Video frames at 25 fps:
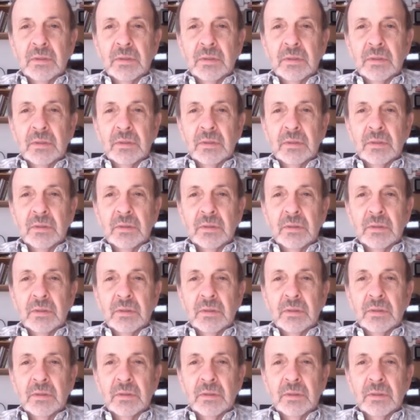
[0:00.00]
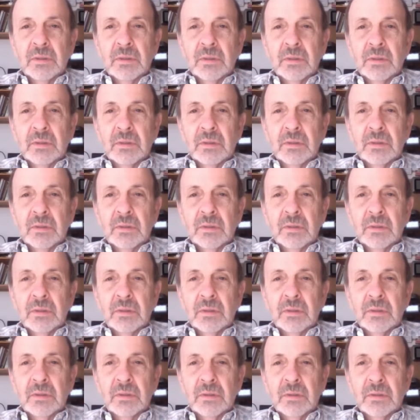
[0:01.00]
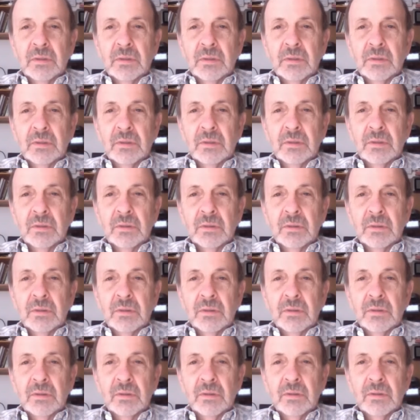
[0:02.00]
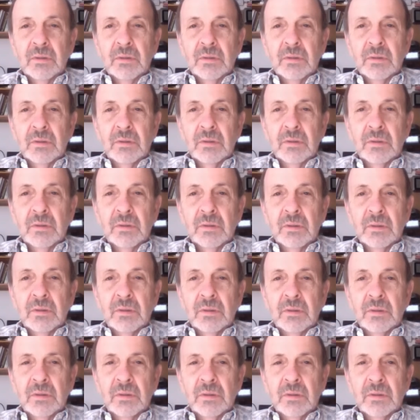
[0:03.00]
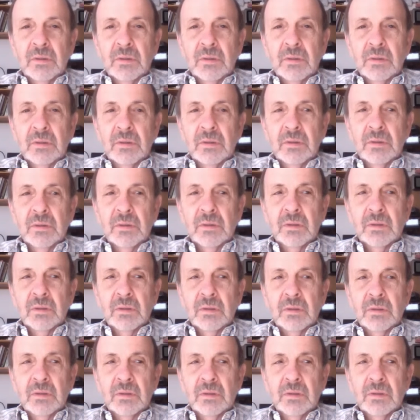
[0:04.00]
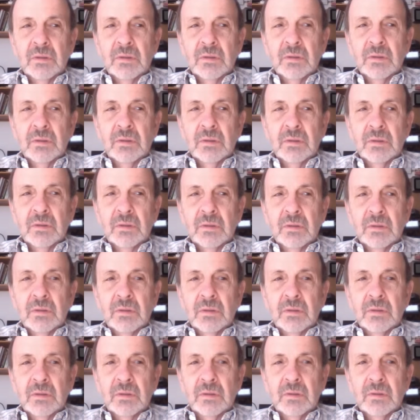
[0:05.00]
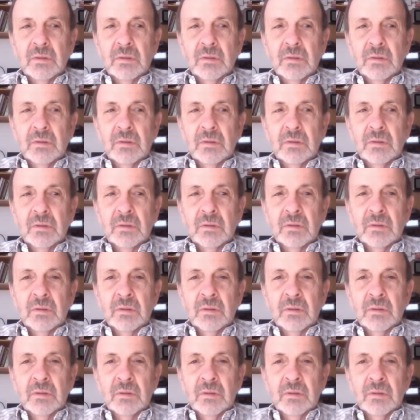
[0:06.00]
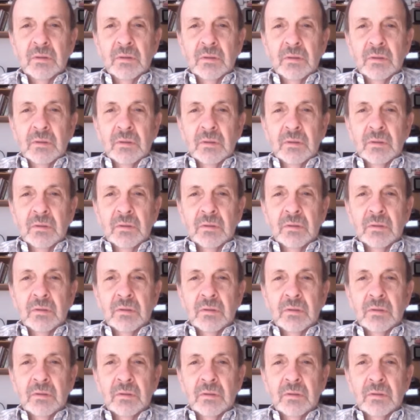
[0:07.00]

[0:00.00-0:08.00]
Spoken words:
[no speech]